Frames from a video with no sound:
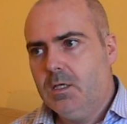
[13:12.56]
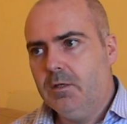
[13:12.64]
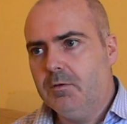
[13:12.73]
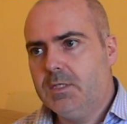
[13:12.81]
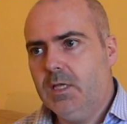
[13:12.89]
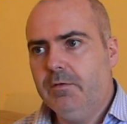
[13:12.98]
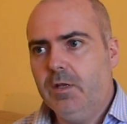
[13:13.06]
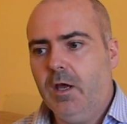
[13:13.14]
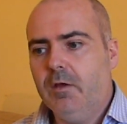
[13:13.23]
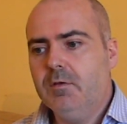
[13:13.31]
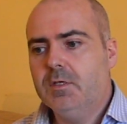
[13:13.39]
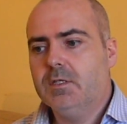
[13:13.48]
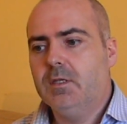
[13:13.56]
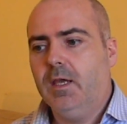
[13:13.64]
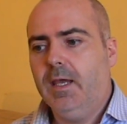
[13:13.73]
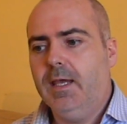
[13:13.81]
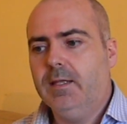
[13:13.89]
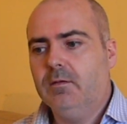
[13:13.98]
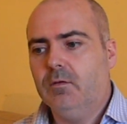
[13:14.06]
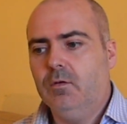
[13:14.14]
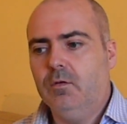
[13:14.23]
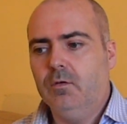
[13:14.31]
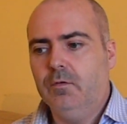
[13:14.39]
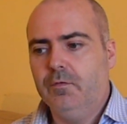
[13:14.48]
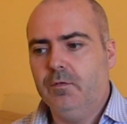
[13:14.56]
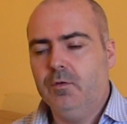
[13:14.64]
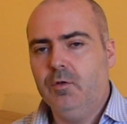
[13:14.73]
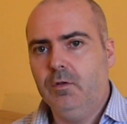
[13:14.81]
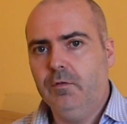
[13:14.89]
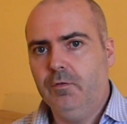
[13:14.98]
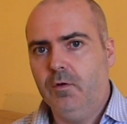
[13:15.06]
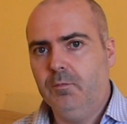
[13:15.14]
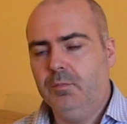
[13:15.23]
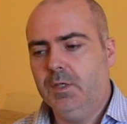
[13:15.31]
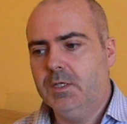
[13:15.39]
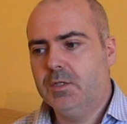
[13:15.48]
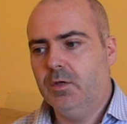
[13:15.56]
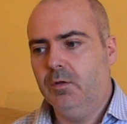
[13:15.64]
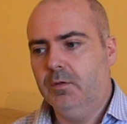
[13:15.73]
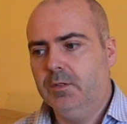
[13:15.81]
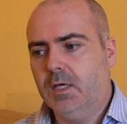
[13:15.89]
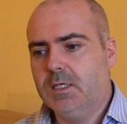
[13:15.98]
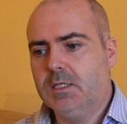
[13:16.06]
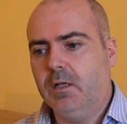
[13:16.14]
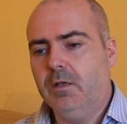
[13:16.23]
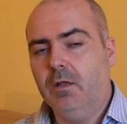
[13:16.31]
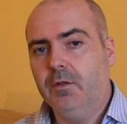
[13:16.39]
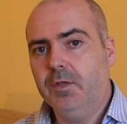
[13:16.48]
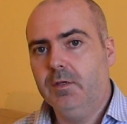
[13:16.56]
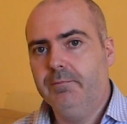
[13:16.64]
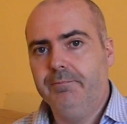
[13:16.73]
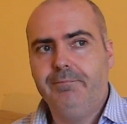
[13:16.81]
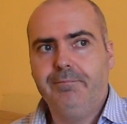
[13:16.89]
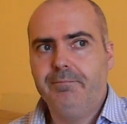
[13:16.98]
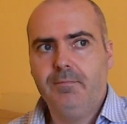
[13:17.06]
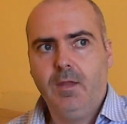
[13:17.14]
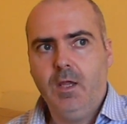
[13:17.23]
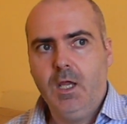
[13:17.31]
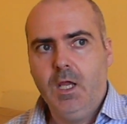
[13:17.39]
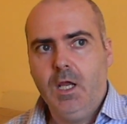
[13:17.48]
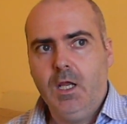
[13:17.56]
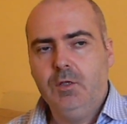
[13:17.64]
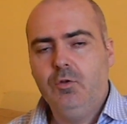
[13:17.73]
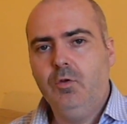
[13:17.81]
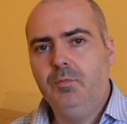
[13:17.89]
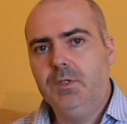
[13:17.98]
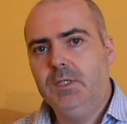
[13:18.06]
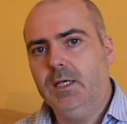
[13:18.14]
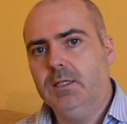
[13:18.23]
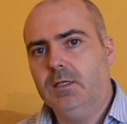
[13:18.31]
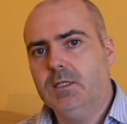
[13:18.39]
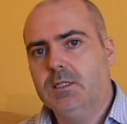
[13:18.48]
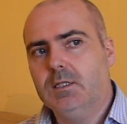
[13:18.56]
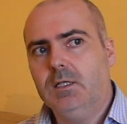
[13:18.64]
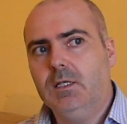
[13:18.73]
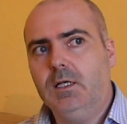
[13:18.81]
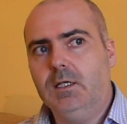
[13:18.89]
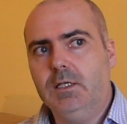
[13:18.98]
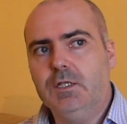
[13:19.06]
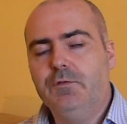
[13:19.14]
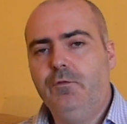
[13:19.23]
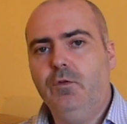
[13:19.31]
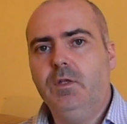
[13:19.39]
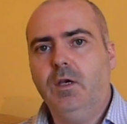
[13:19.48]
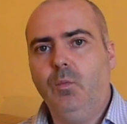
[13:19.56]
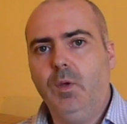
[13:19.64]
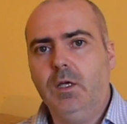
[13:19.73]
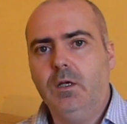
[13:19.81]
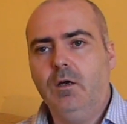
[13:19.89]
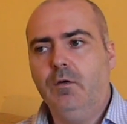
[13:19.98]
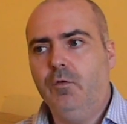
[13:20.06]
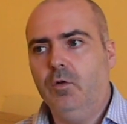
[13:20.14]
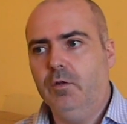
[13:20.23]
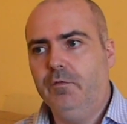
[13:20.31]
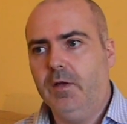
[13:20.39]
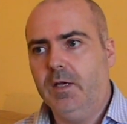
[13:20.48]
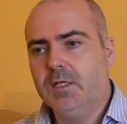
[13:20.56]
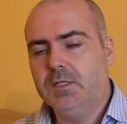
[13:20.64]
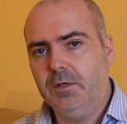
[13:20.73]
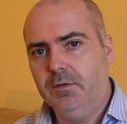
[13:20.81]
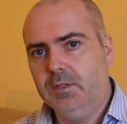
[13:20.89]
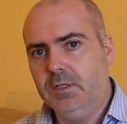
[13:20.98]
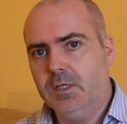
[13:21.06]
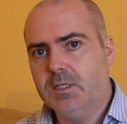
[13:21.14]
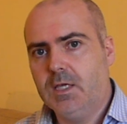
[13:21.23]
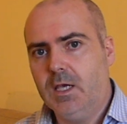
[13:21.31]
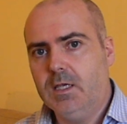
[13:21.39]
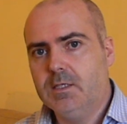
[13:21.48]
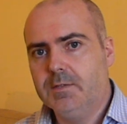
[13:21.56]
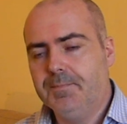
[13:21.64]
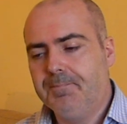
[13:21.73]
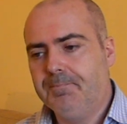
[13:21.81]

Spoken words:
Now, Stephen House, the head of newly formed Police Scotland, has done nothing to protect us, and he's fully aware of all the facts surrounding this case.